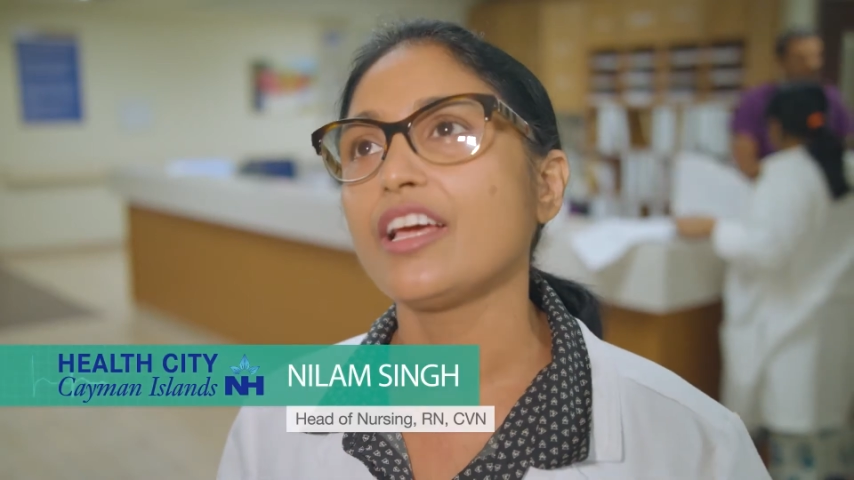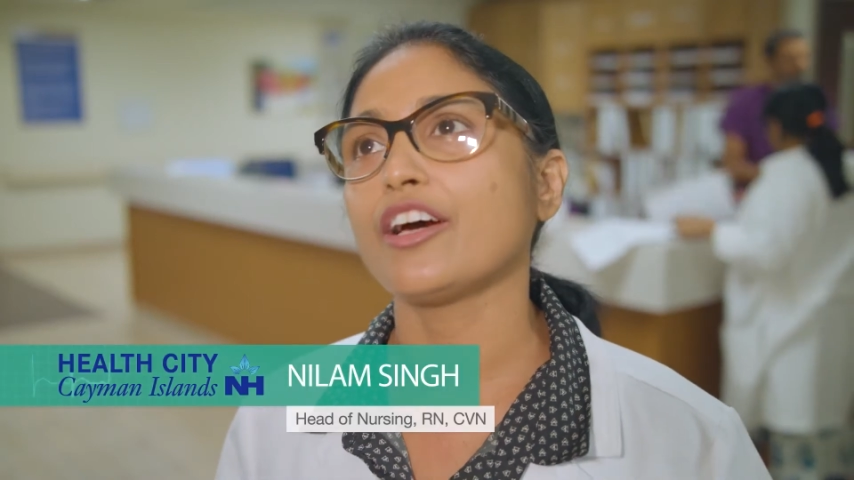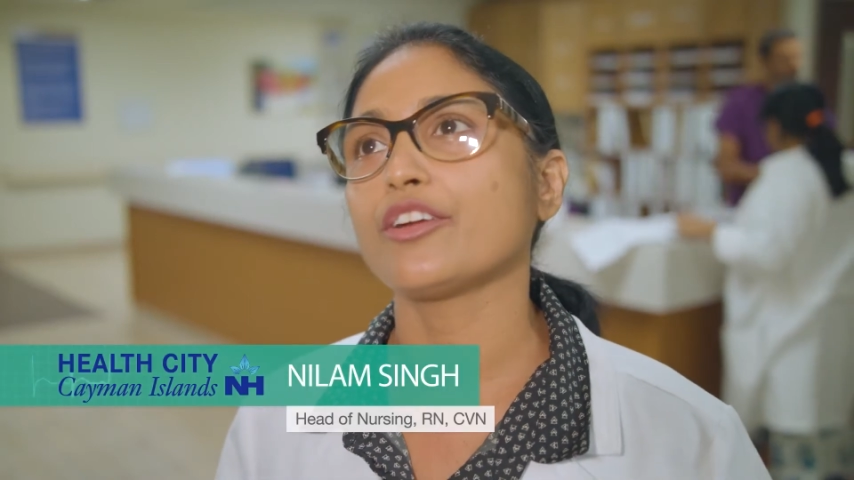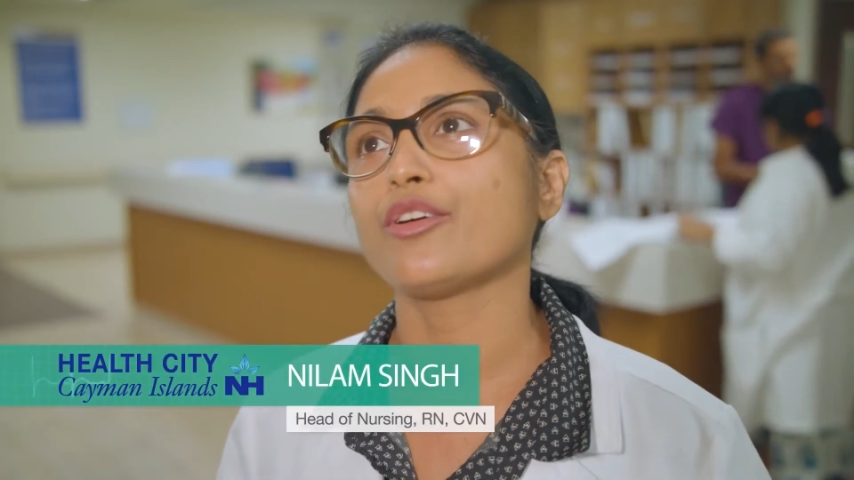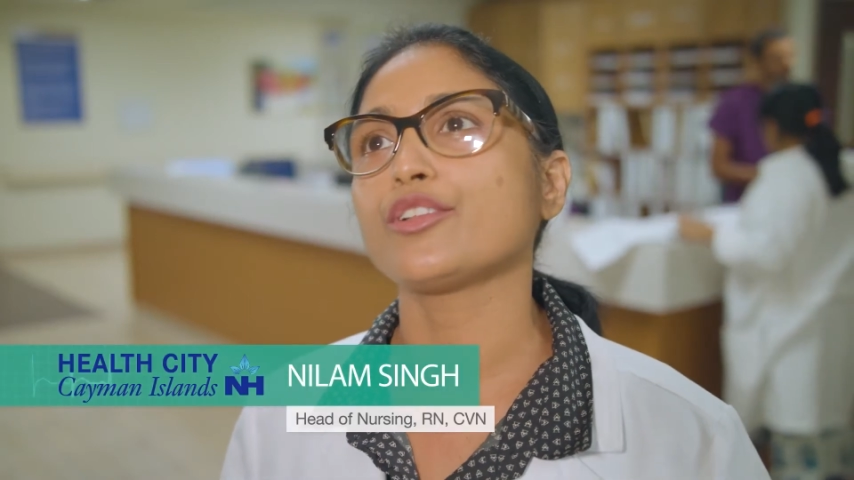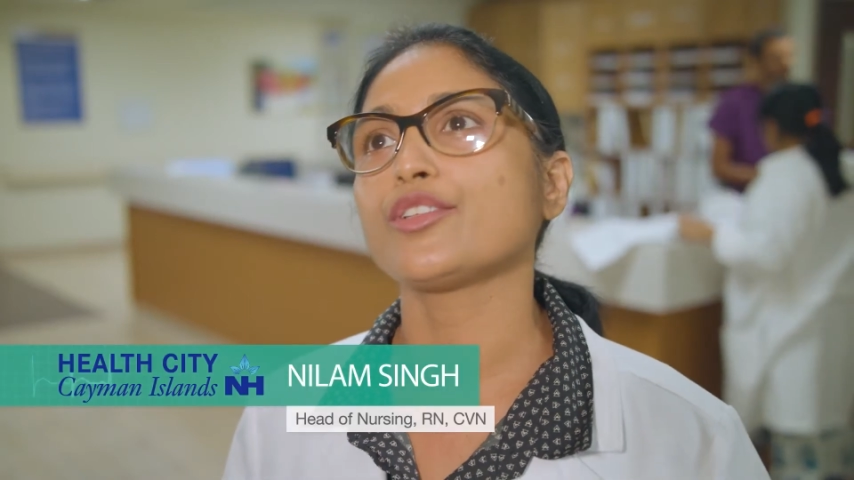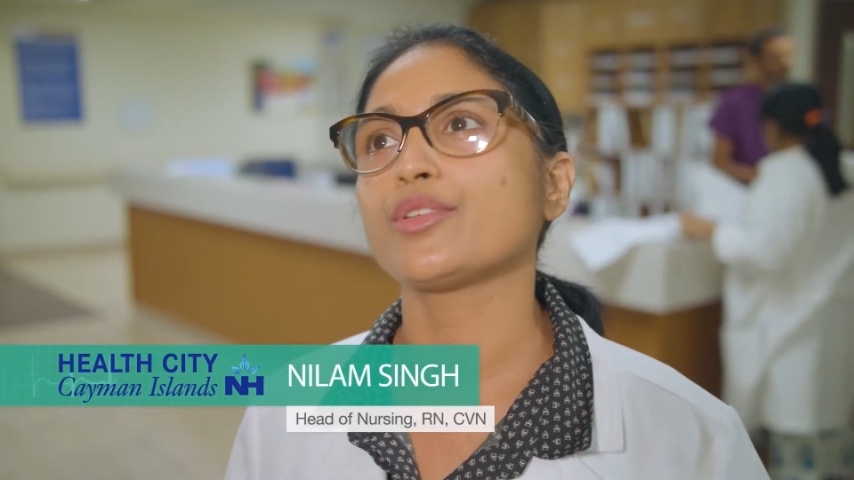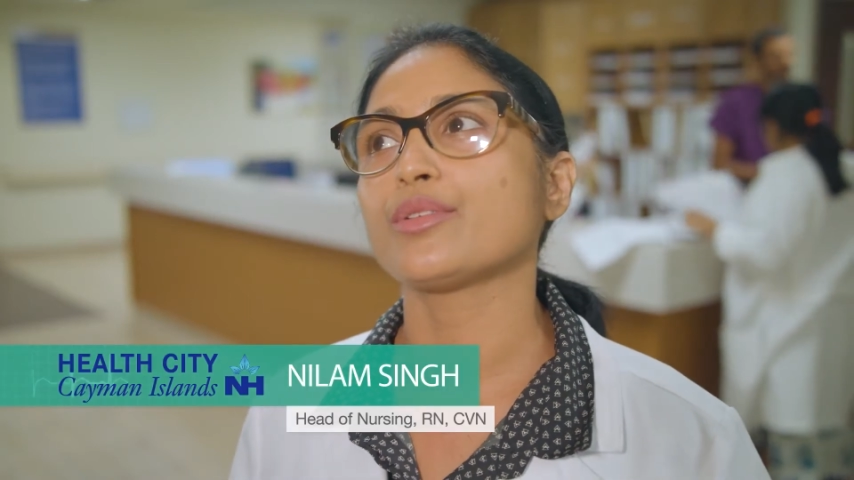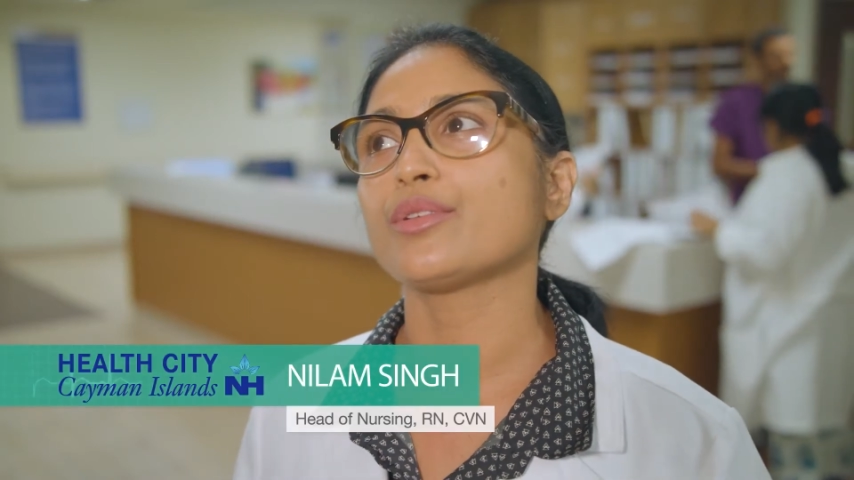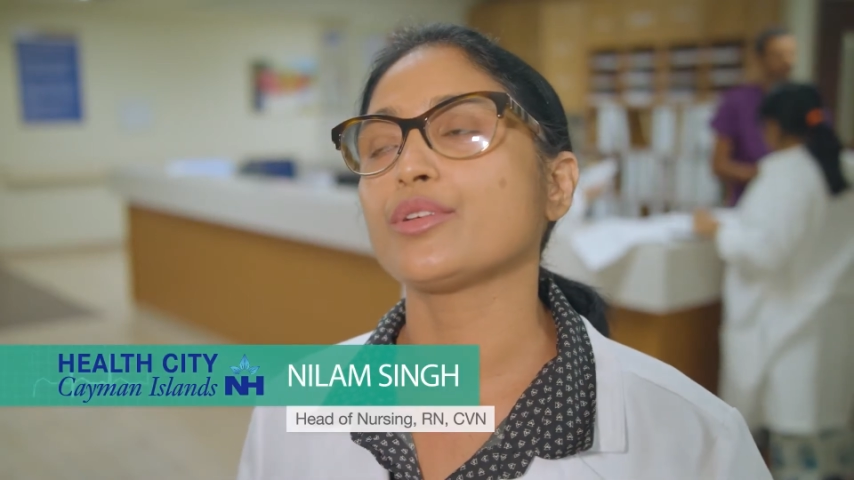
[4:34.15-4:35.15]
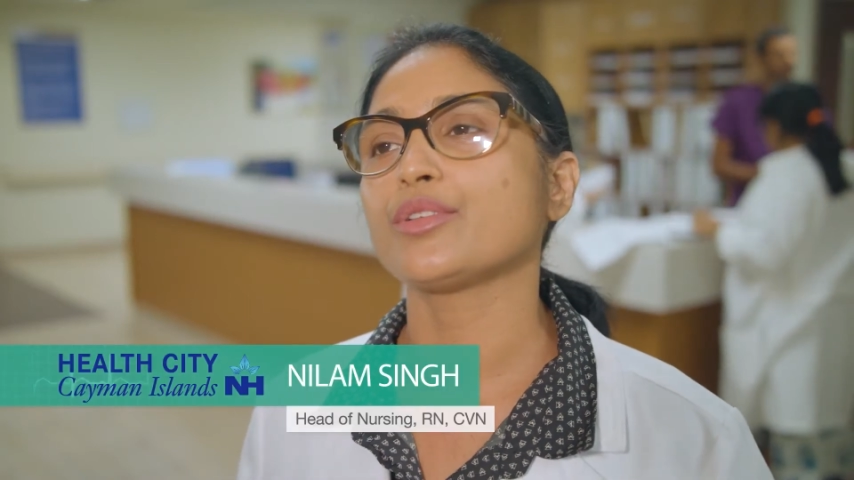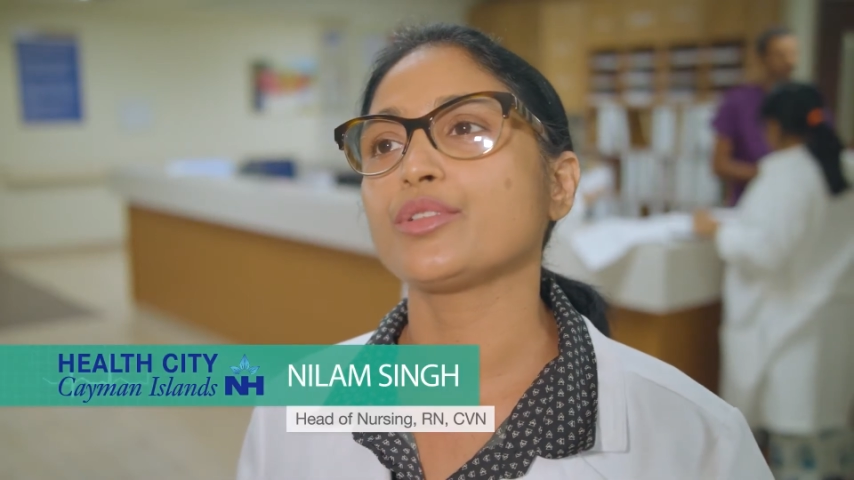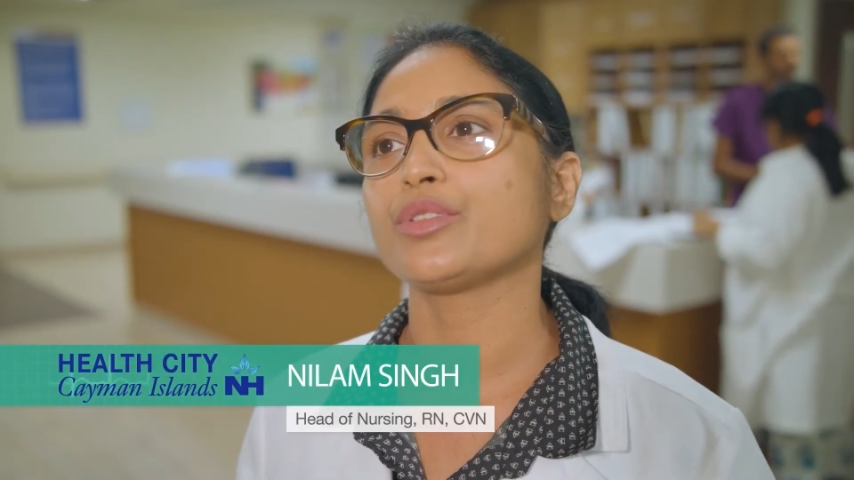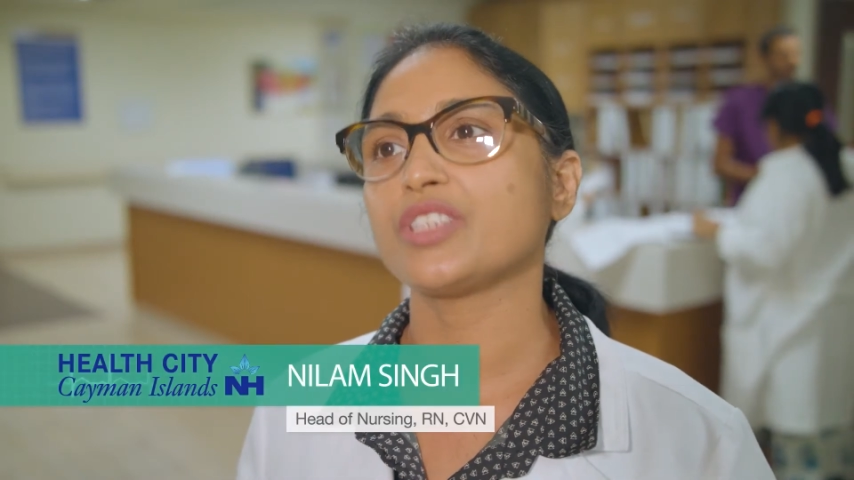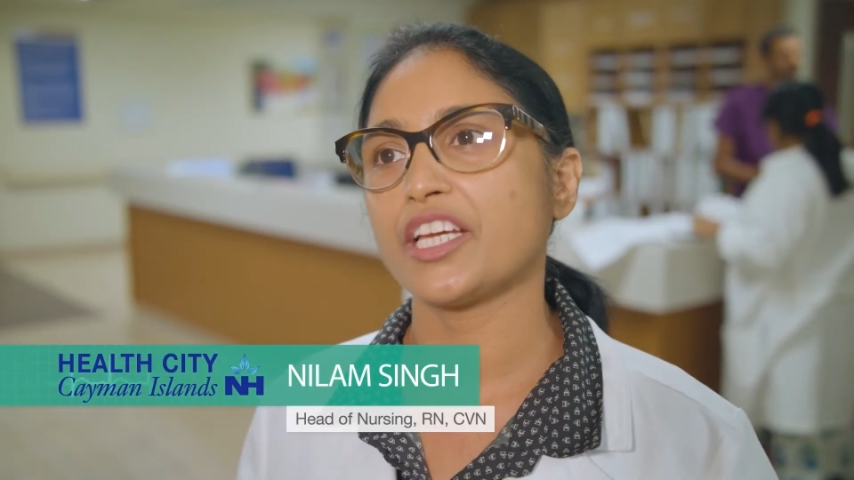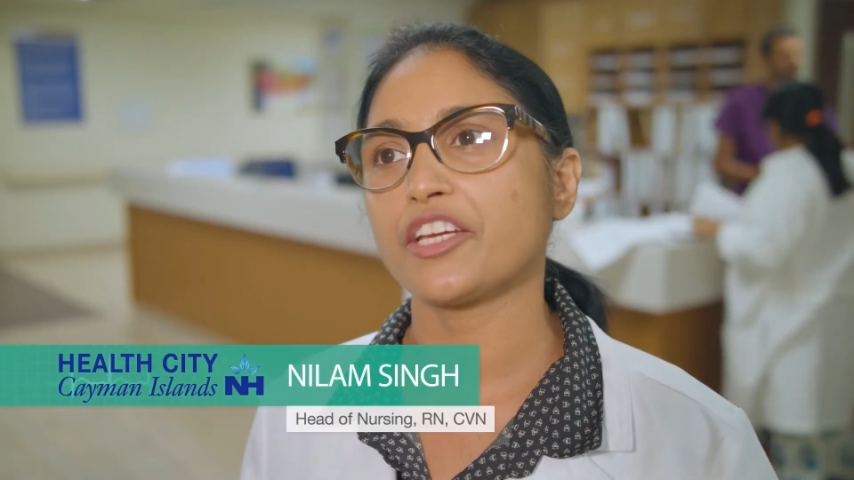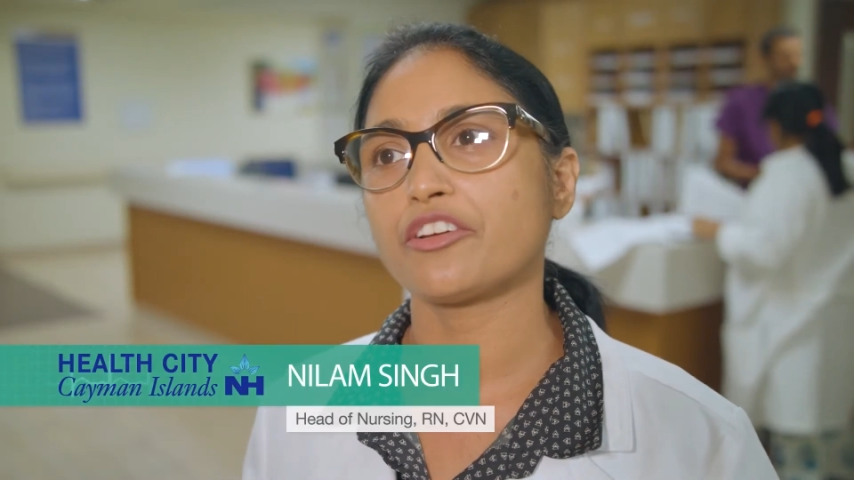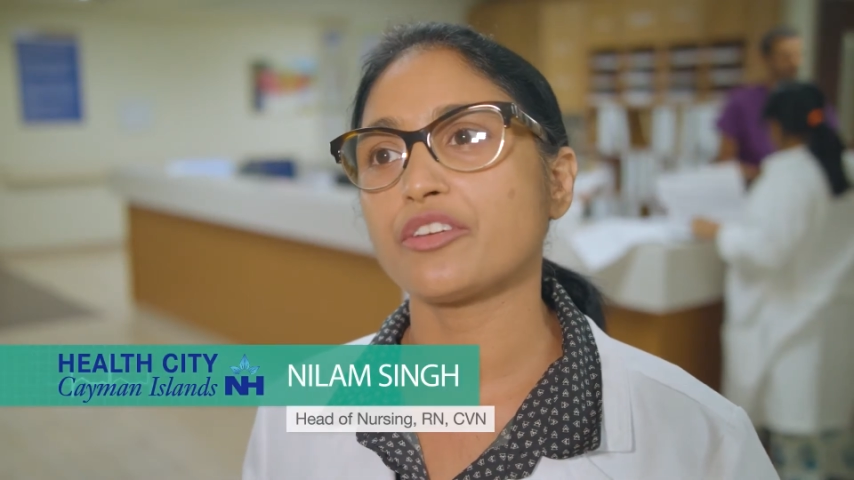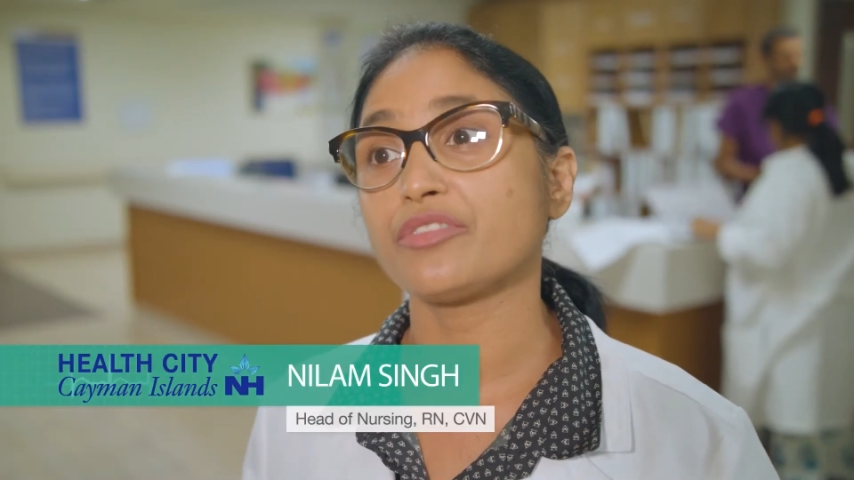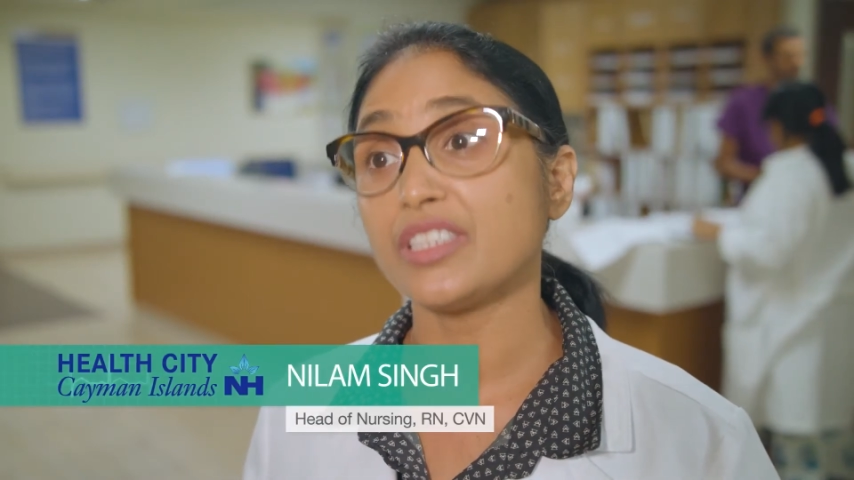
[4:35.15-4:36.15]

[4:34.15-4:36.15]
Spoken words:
and also to take care of